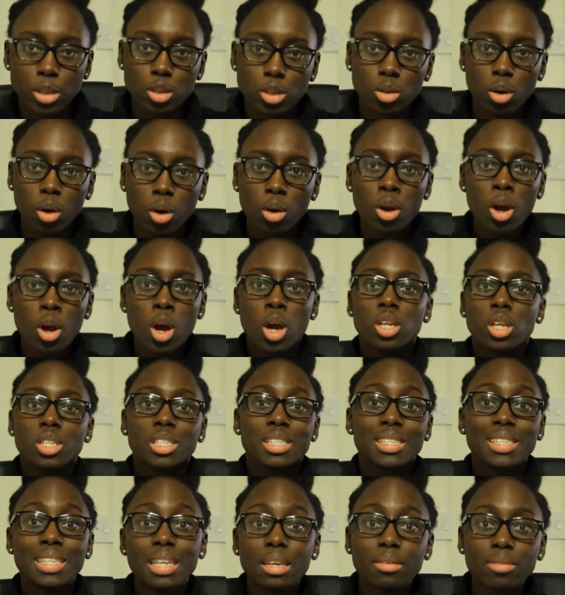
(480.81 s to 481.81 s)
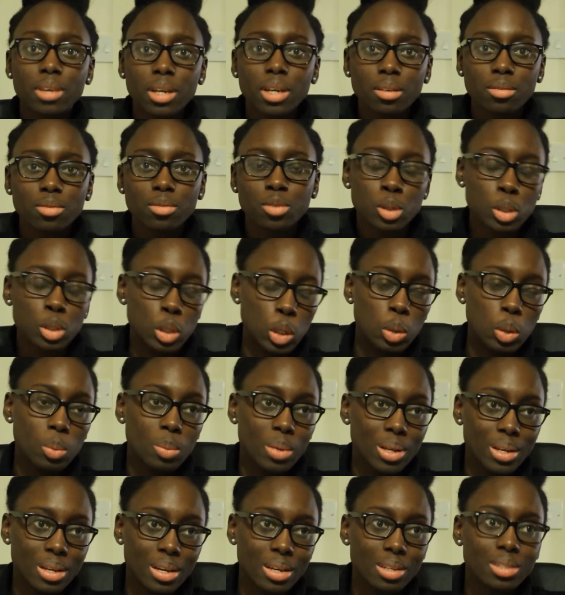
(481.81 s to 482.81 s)
So just leave it in for 2
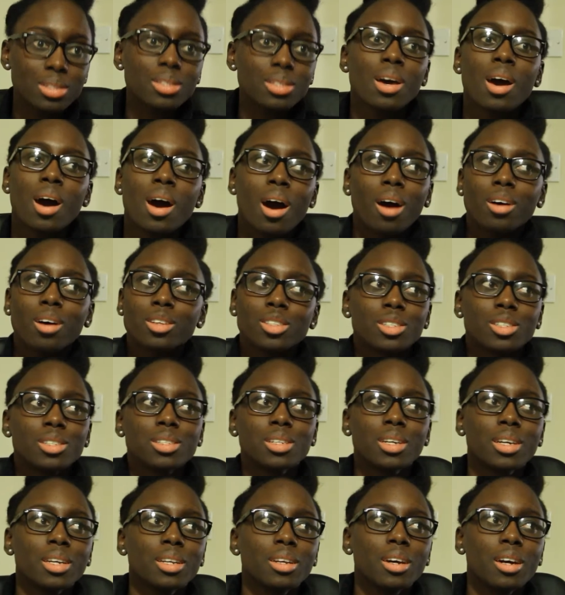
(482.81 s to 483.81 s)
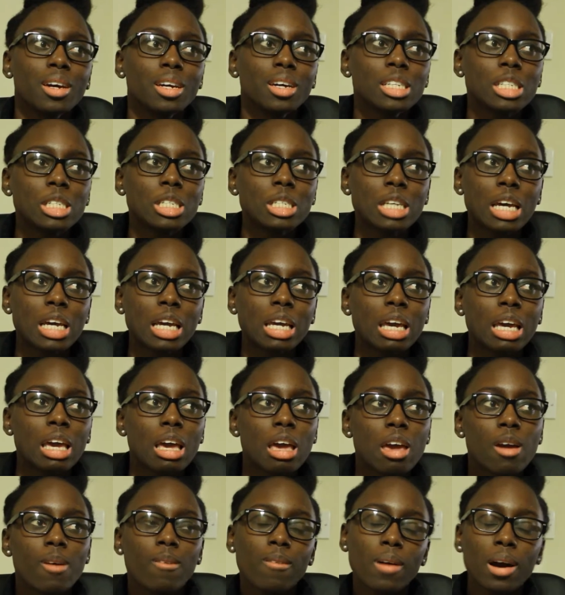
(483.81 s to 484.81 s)
minutes. I was just looking at her, she was like,
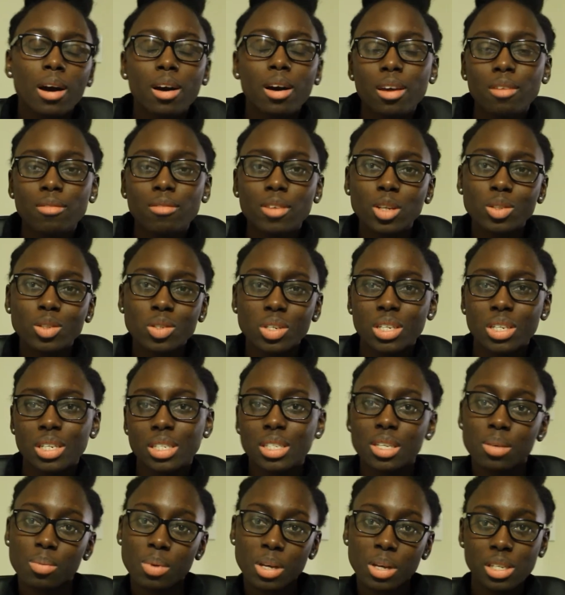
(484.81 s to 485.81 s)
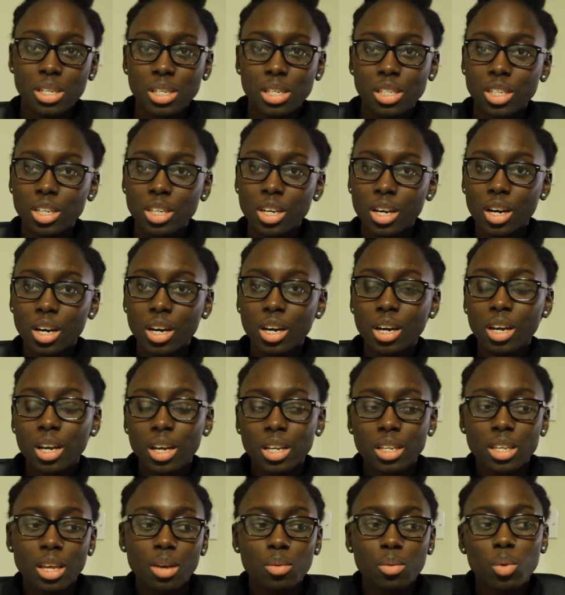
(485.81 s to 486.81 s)
well, if you're doing a deep conditioner,
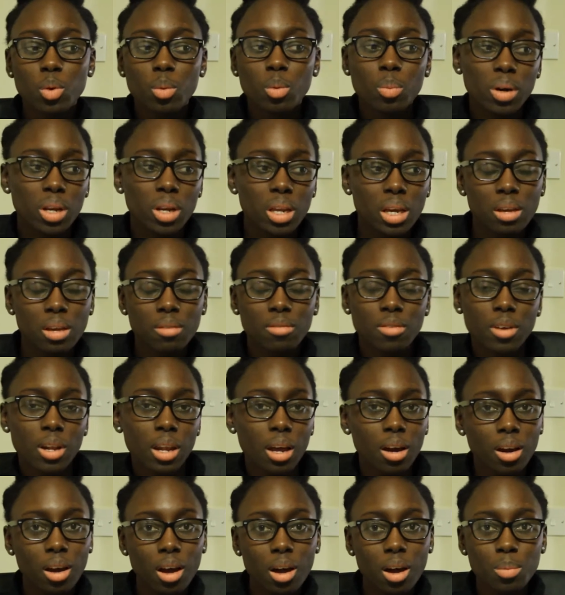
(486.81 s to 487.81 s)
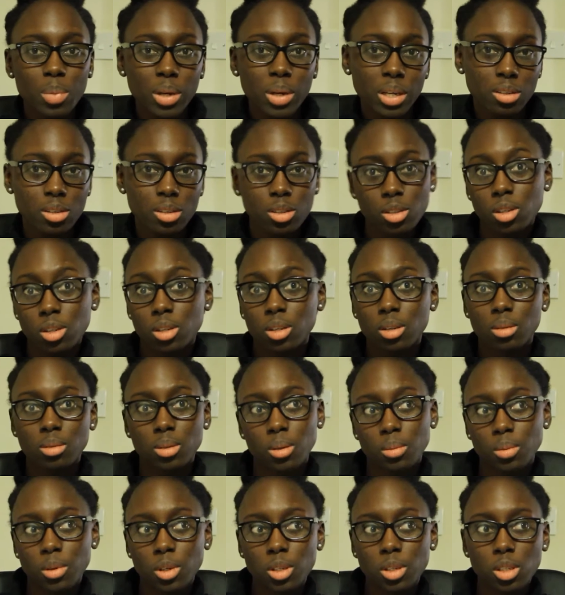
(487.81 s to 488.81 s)
then we'll put it in for longer, but you're not doing a
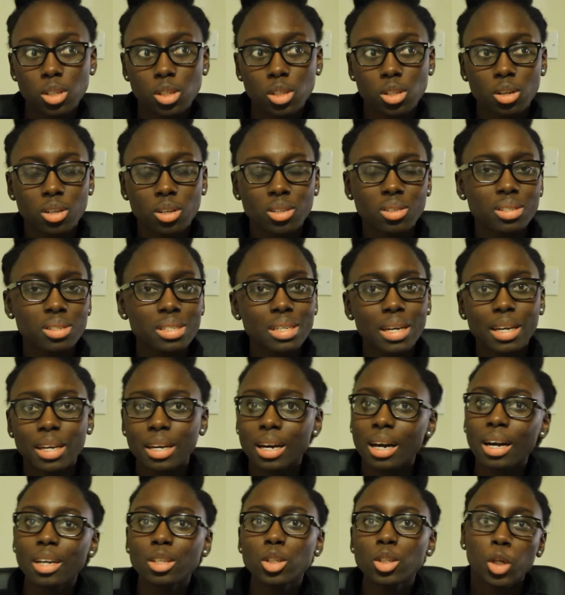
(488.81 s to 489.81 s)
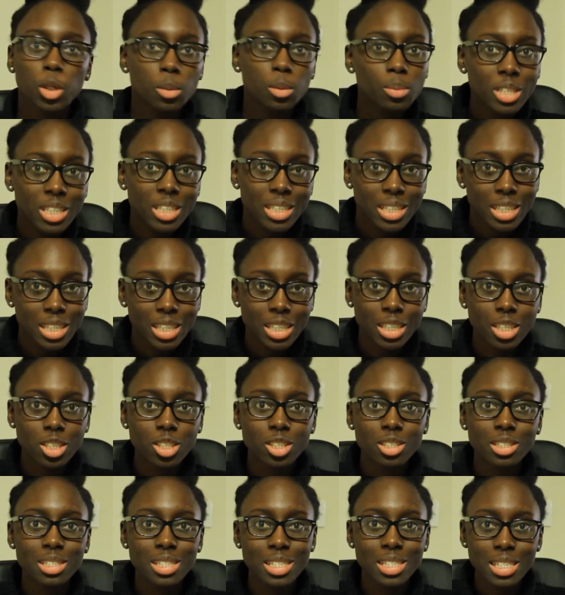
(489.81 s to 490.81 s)
deep conditioner. And I was like, I know my hair,
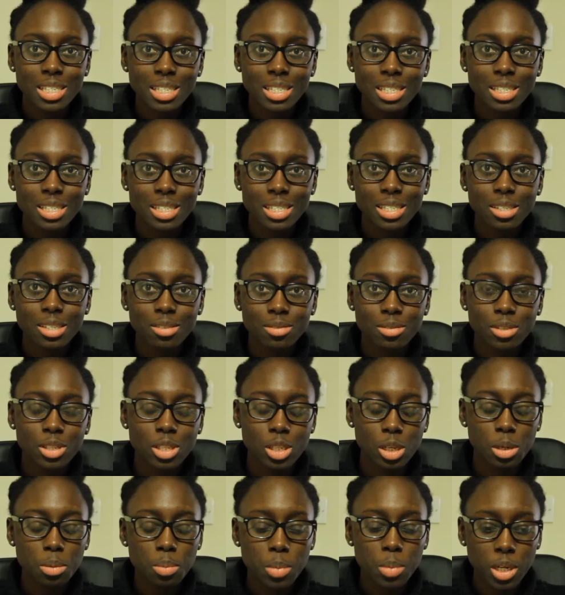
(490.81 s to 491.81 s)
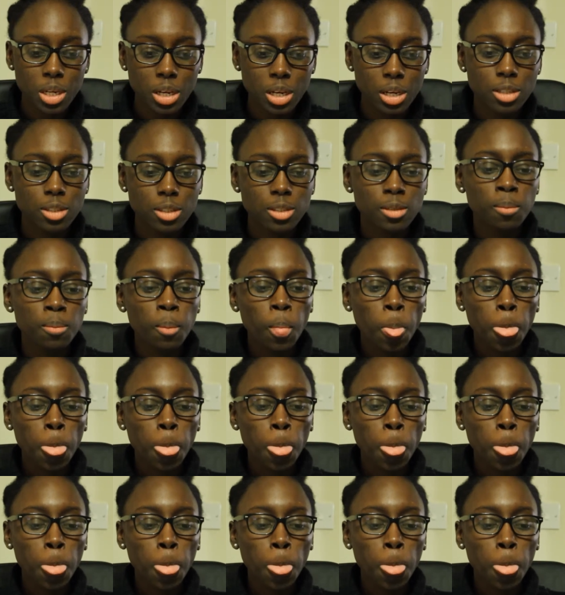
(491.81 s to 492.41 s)
just let it sit for 2 minutes